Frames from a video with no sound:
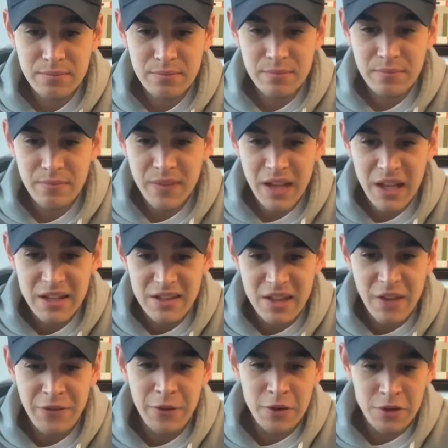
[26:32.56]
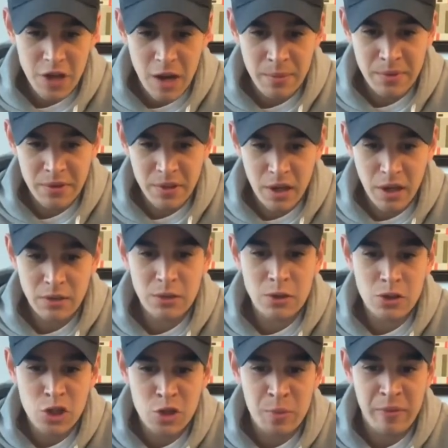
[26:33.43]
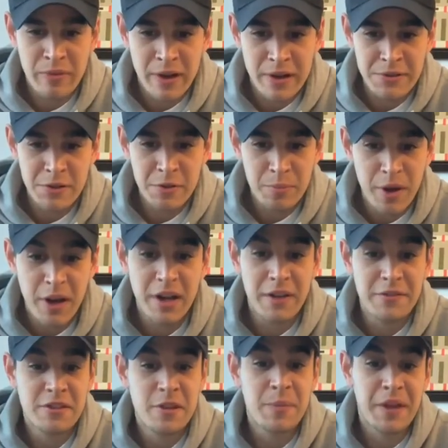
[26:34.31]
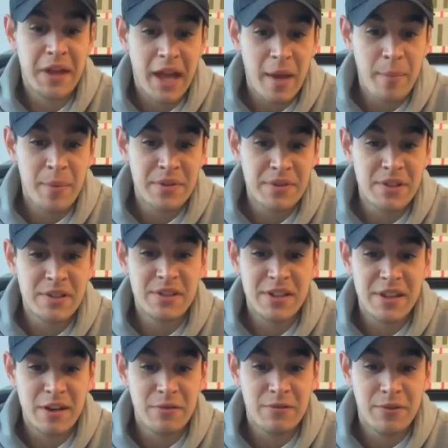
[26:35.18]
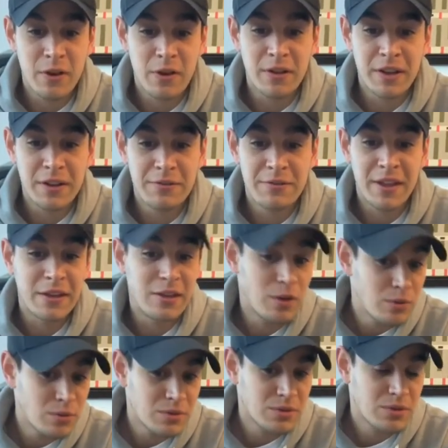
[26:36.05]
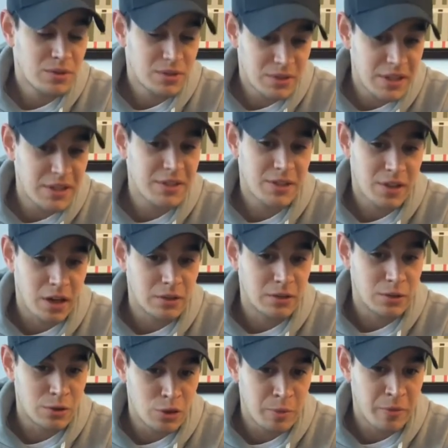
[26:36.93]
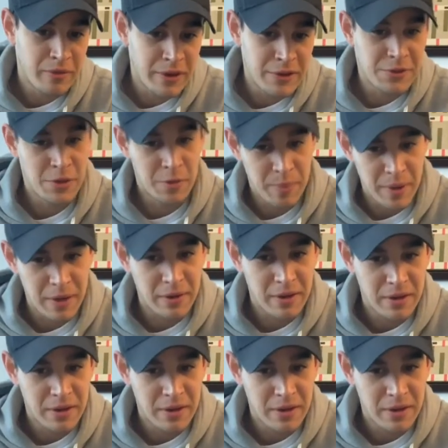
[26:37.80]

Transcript: It's not their job to talk to a supervisor, but if something happens, it's their fault if they didn't talk to a supervisor about it.